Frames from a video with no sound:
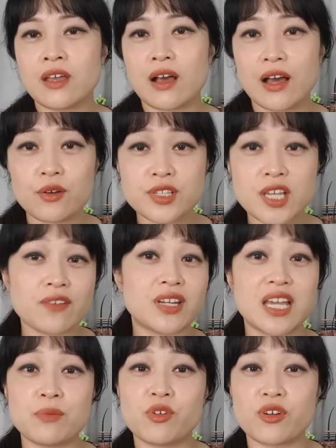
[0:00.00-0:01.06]
I also have an
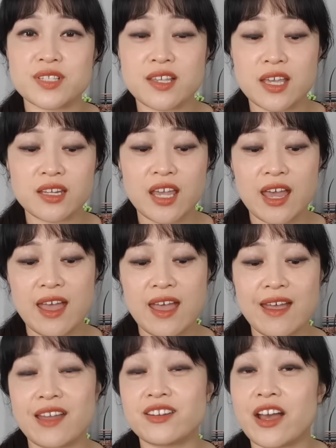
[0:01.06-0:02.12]
ebook on skincare,
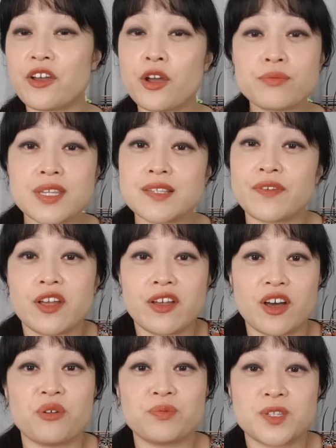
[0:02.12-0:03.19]
and I hope this video
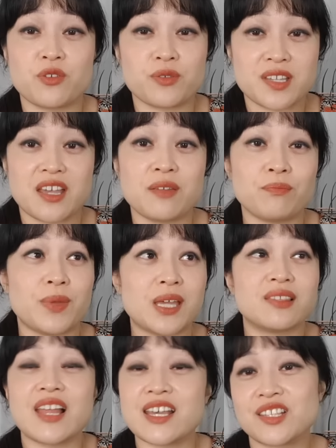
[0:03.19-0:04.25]
helps your skin be
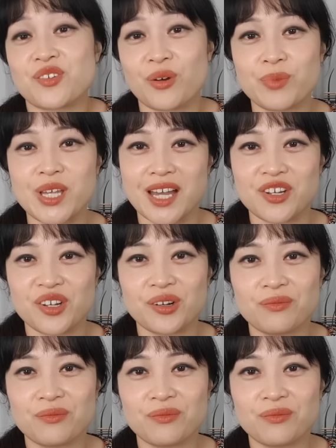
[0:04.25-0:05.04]
less grumpy at you.